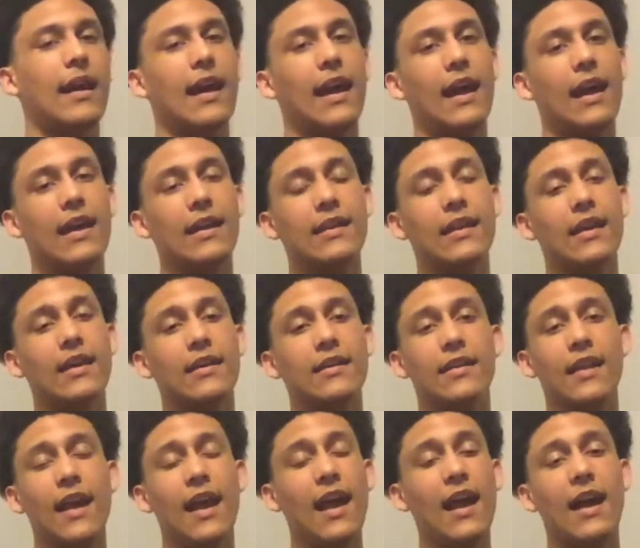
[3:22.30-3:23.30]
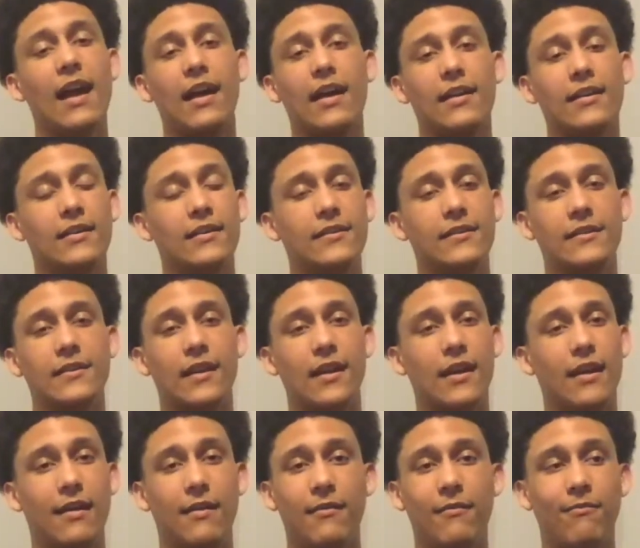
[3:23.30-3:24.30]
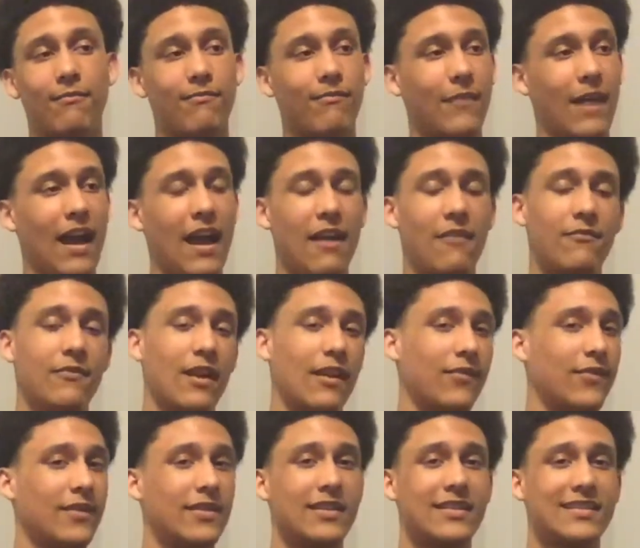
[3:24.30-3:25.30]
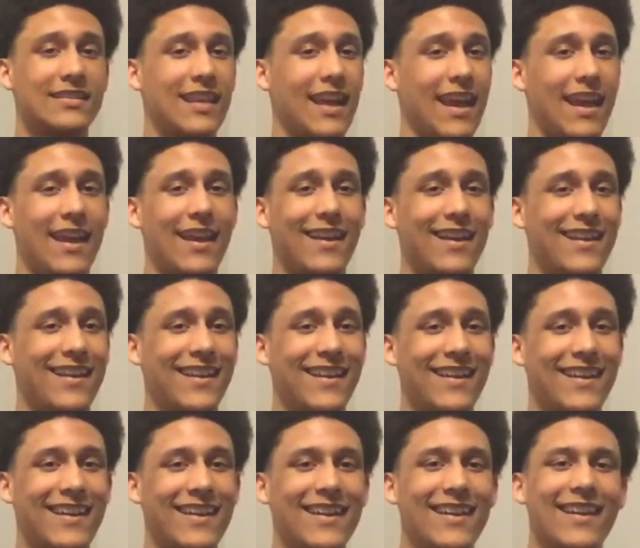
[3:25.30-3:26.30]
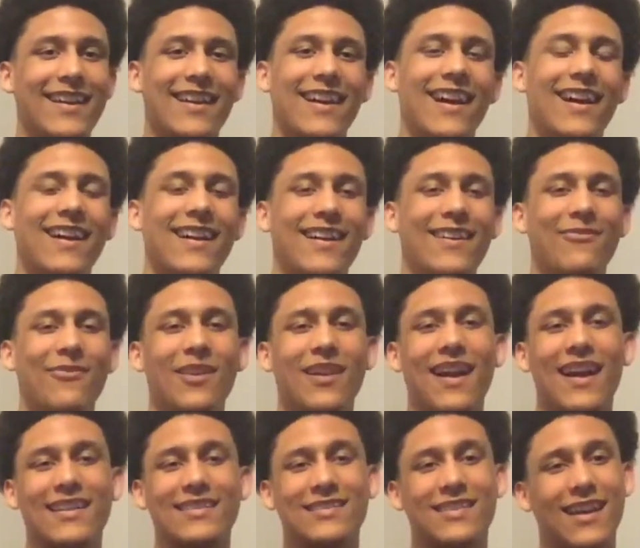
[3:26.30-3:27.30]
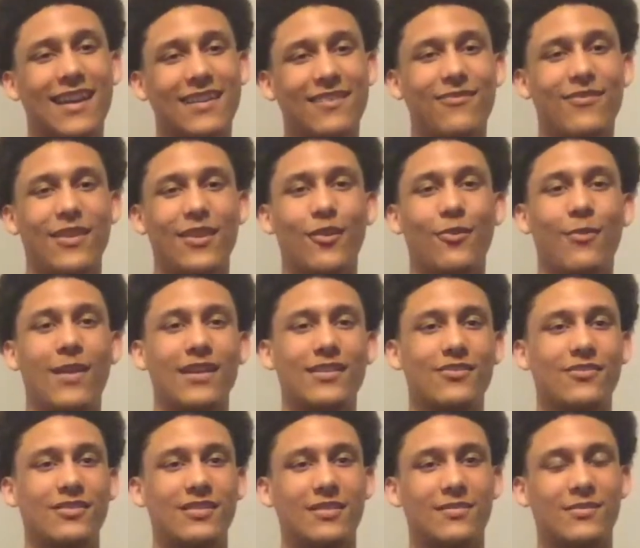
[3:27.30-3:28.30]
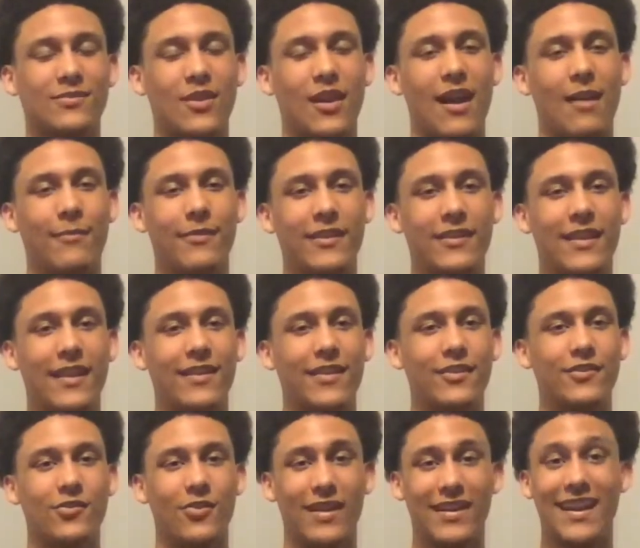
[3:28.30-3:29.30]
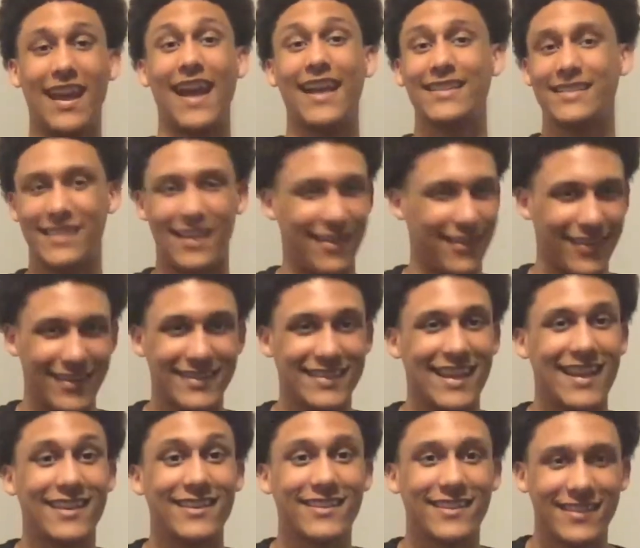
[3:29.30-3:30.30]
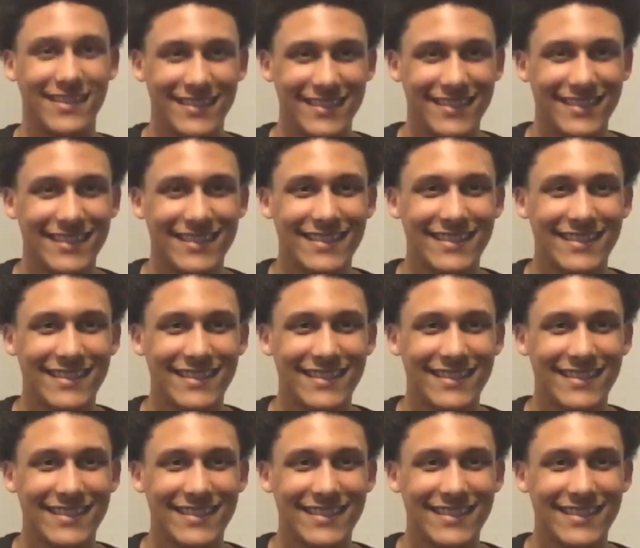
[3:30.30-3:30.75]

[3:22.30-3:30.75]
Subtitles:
And I have nothing to say. If you guys like the video, make sure to subscribe today to join the Isaiahization.